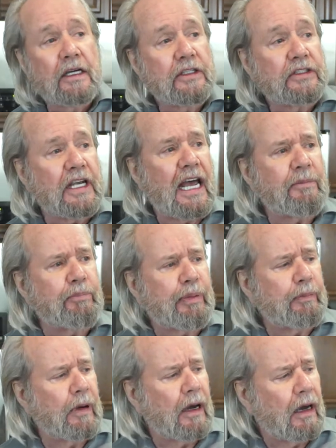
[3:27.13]
she had
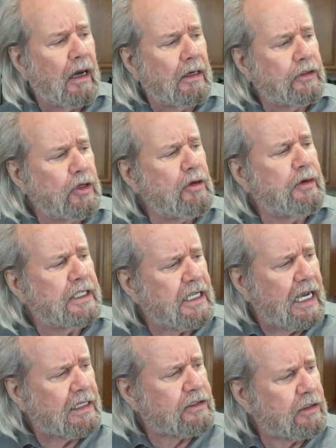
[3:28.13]
uterine
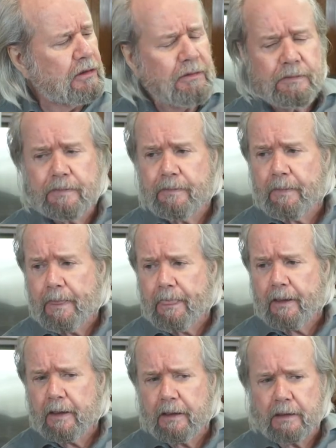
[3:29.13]
cancer,
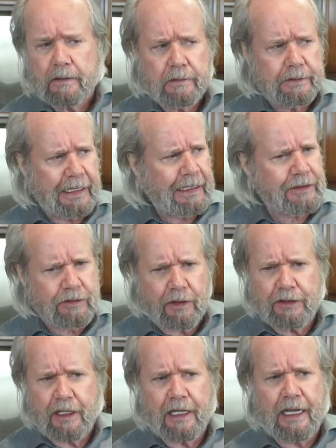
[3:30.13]
cancer
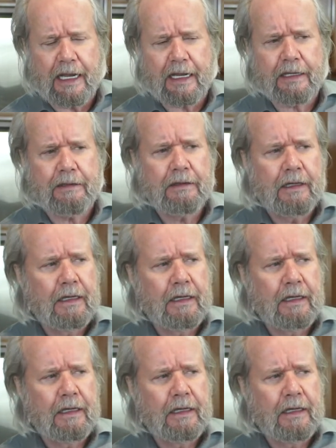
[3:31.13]
on the leg,